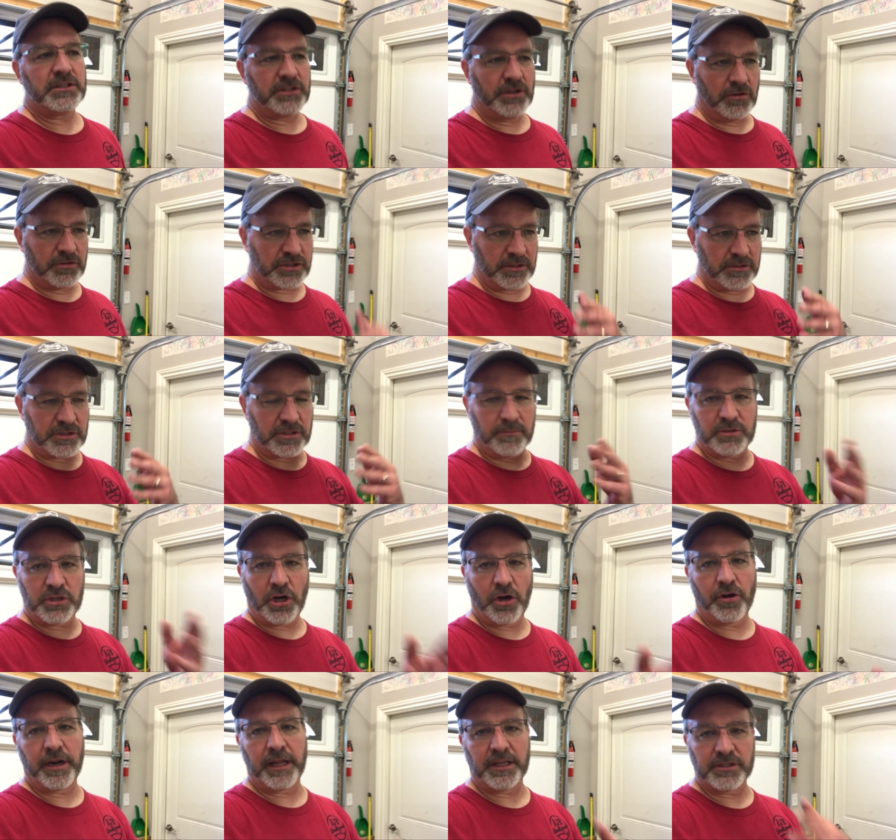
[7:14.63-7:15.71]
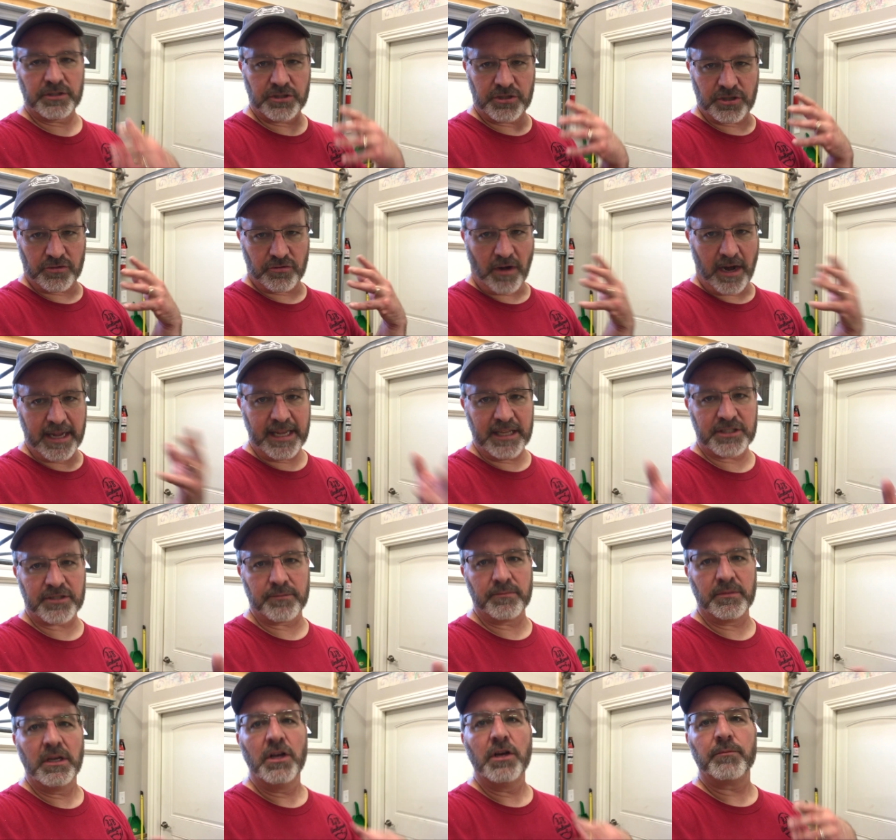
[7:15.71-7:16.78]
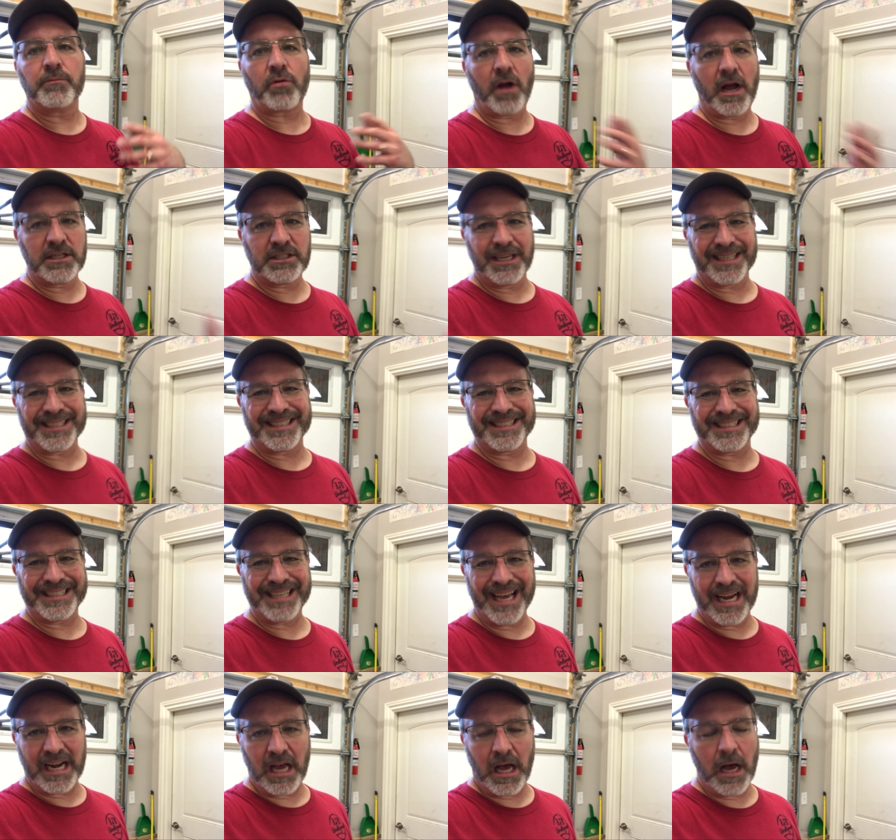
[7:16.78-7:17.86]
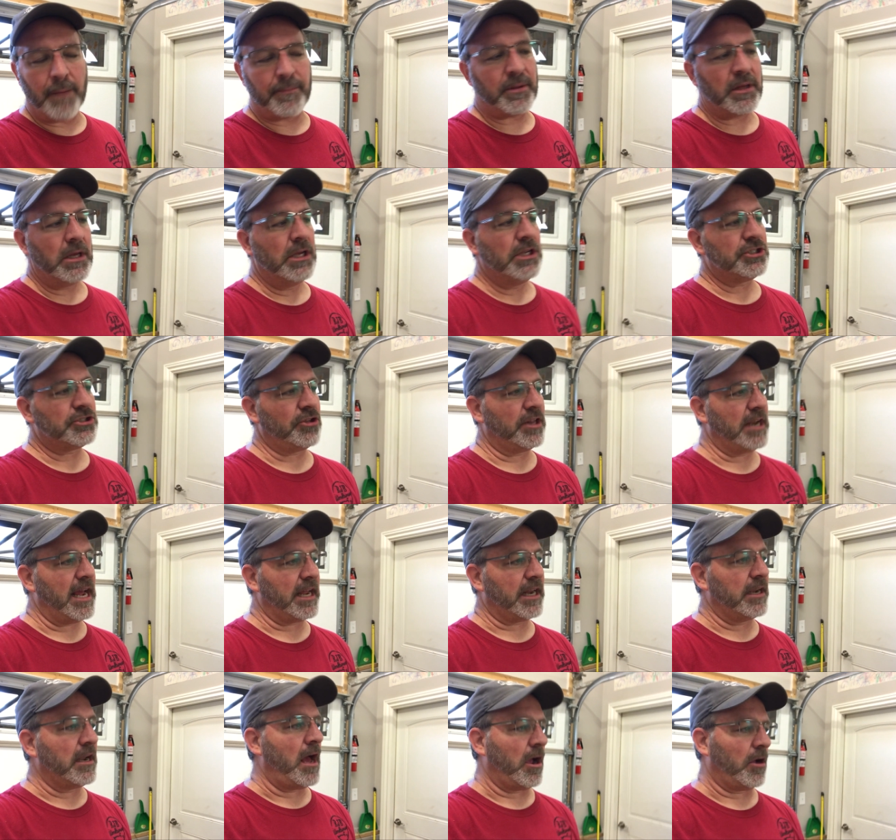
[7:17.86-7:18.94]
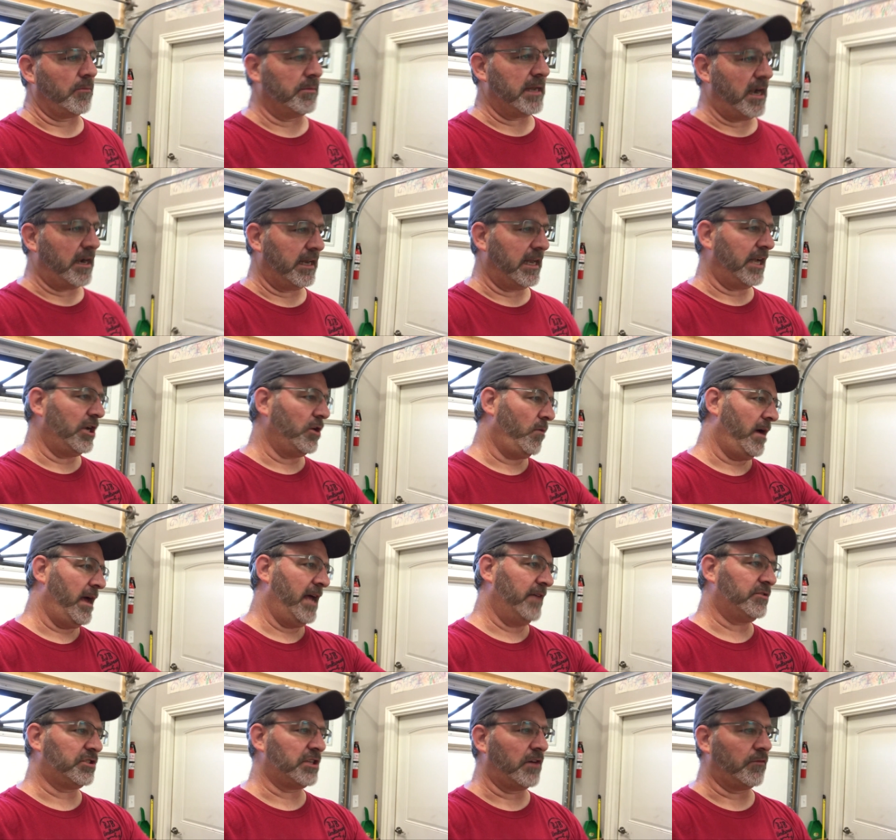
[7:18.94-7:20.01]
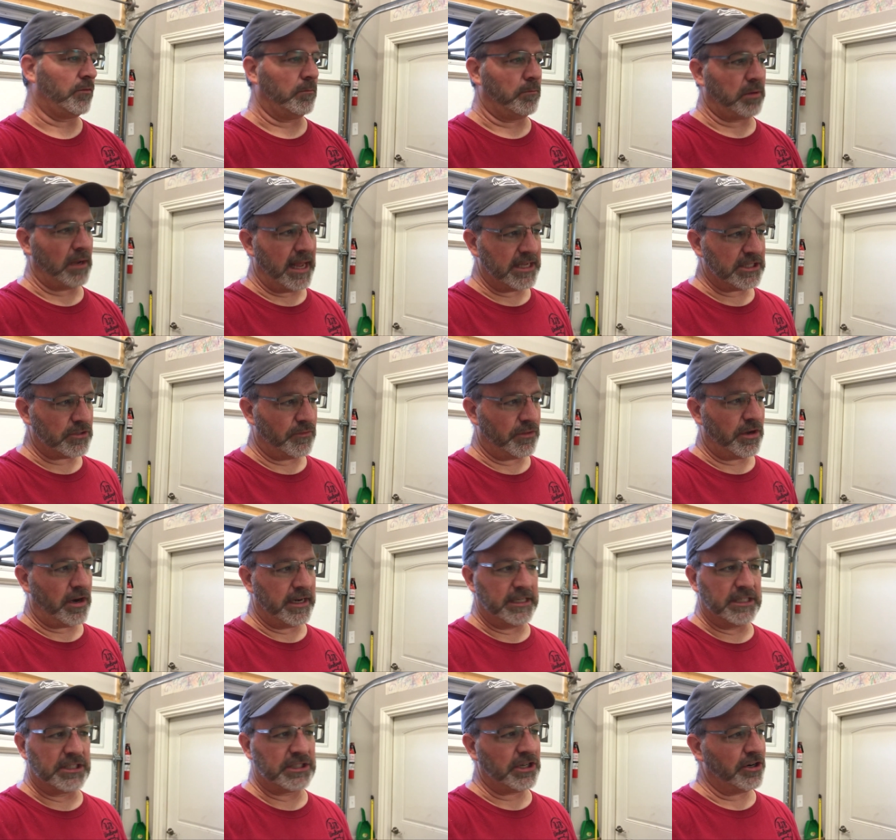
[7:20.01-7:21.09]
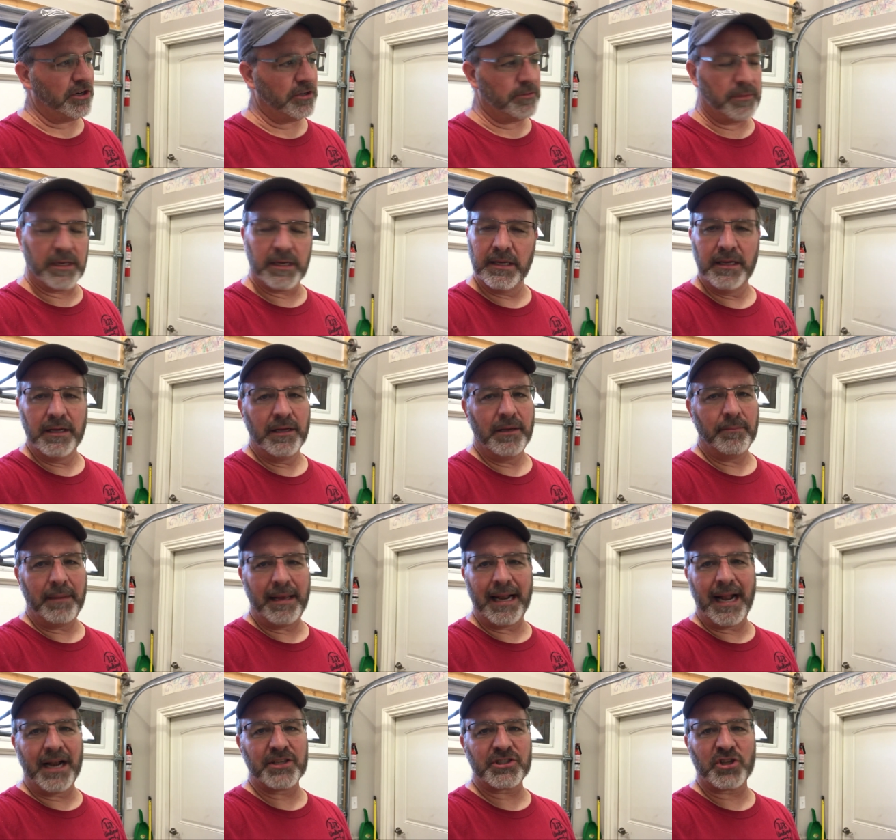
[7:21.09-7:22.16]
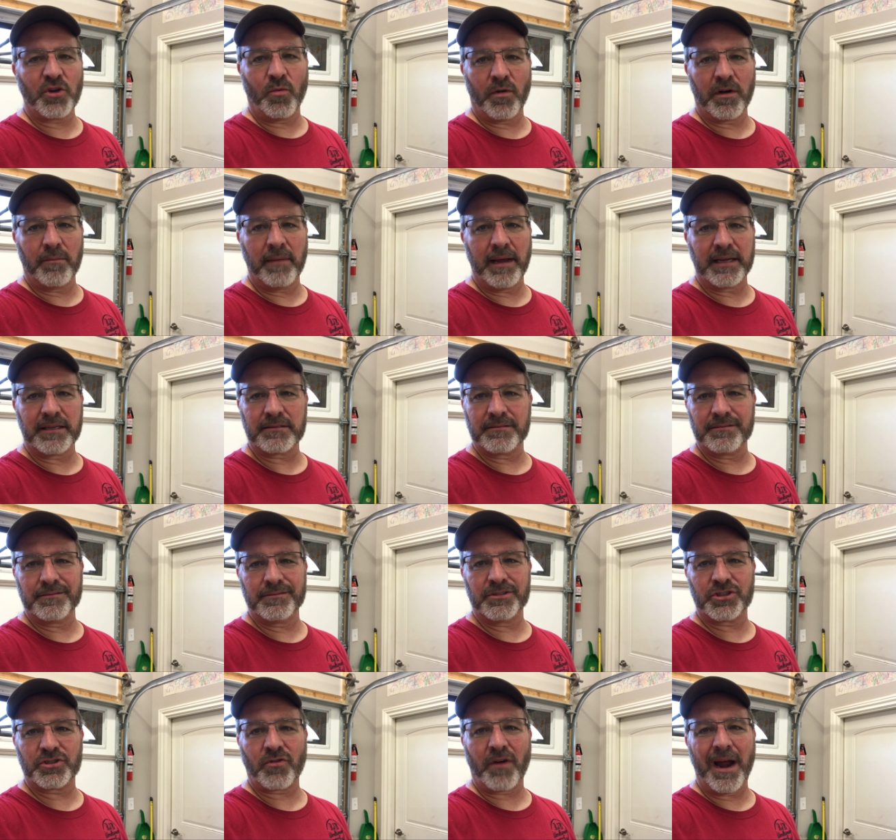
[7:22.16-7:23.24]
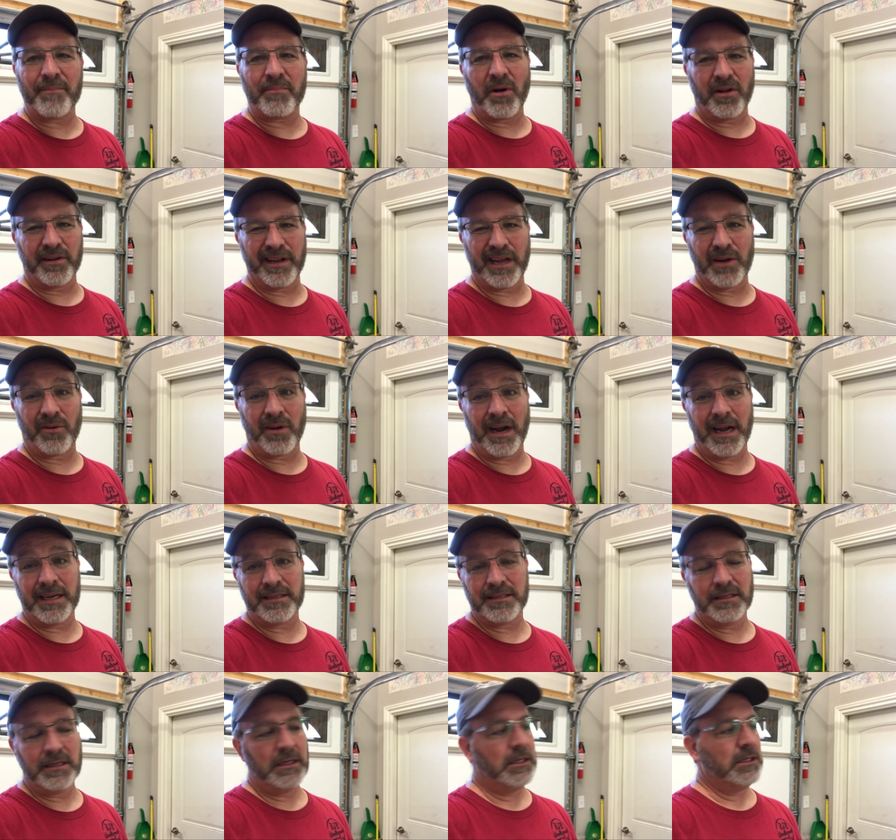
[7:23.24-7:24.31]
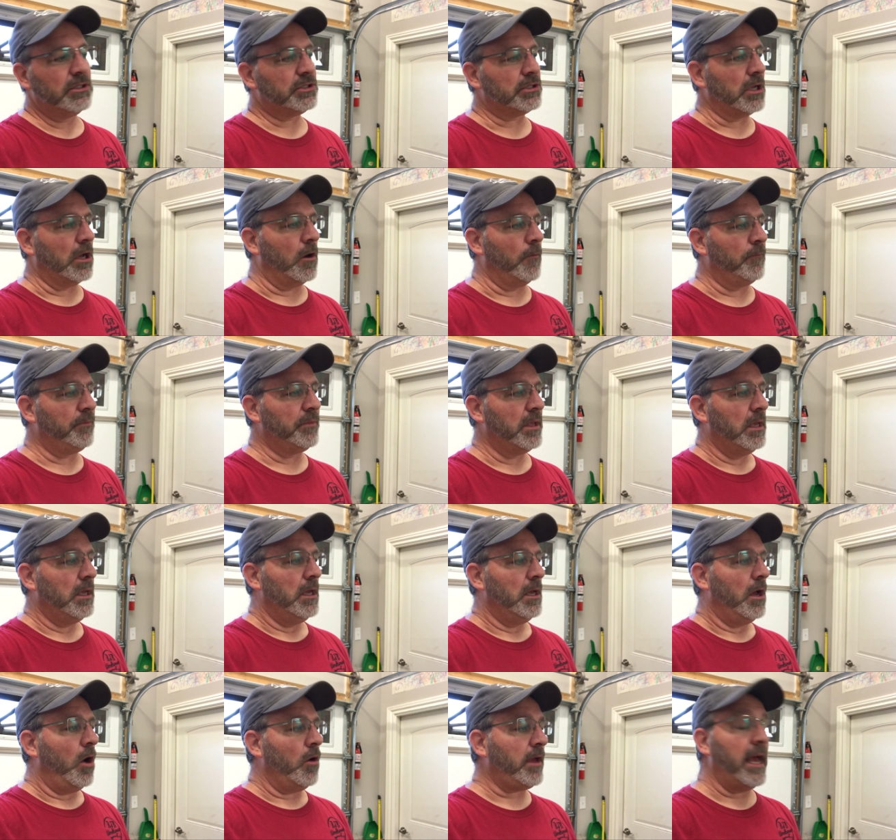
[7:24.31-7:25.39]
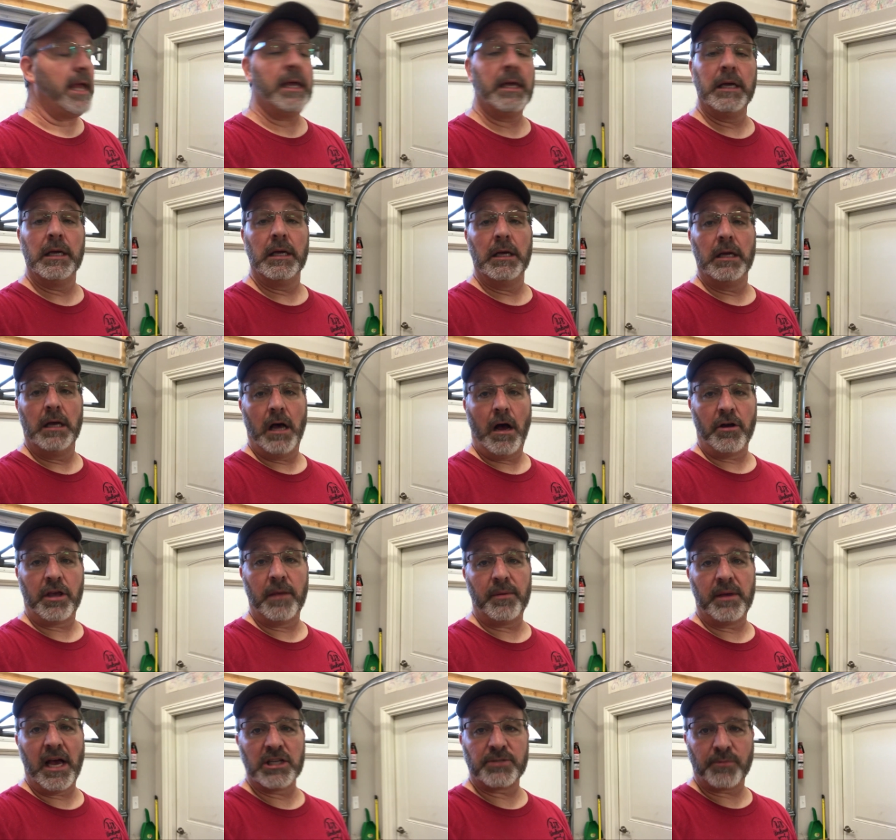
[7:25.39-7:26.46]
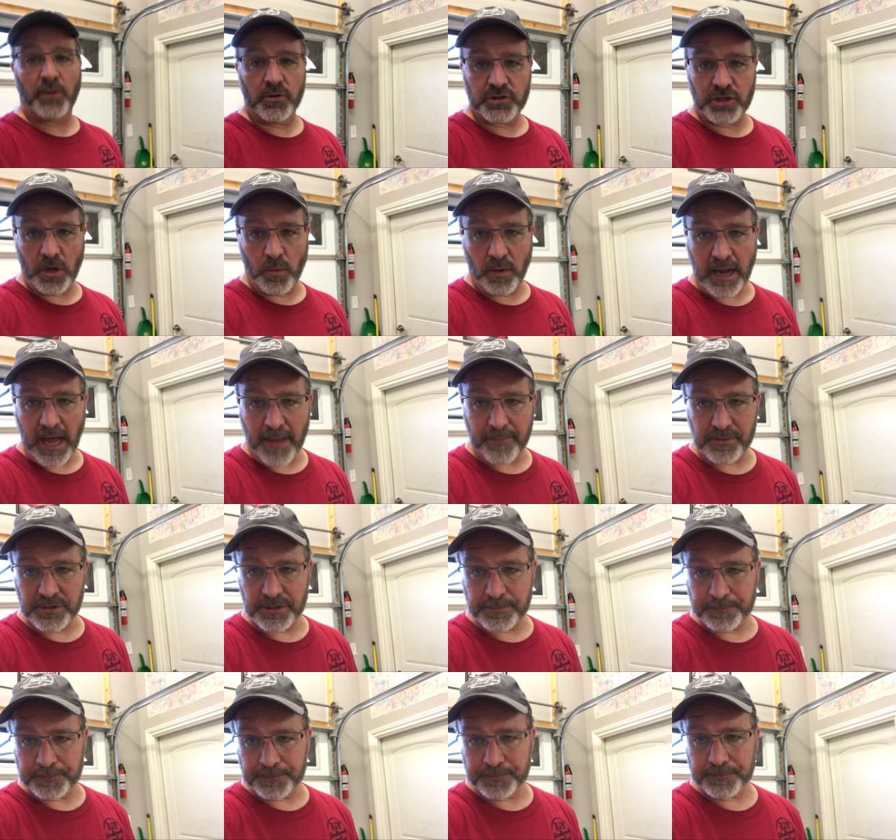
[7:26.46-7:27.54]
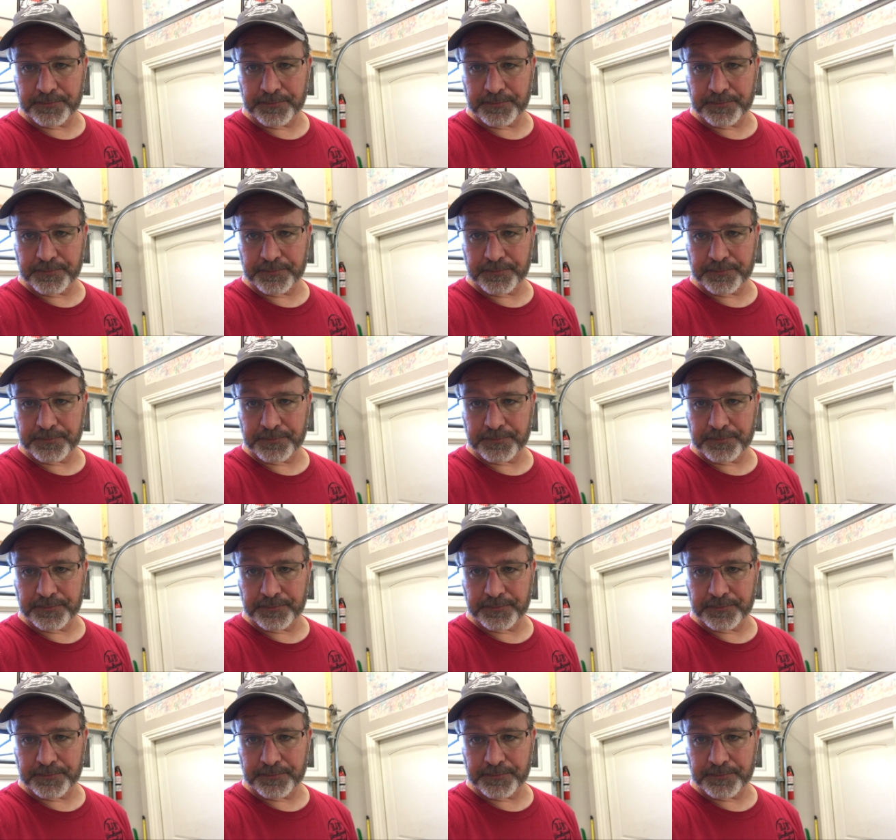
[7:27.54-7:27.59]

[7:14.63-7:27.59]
you know, some turnings. Try to get some projects set up so that I can knock them down. And I know I have several blanks over there I need to turn, but man, I just don't want to make scrap all day, right? So, okay, I'll keep you guys posted on what happens.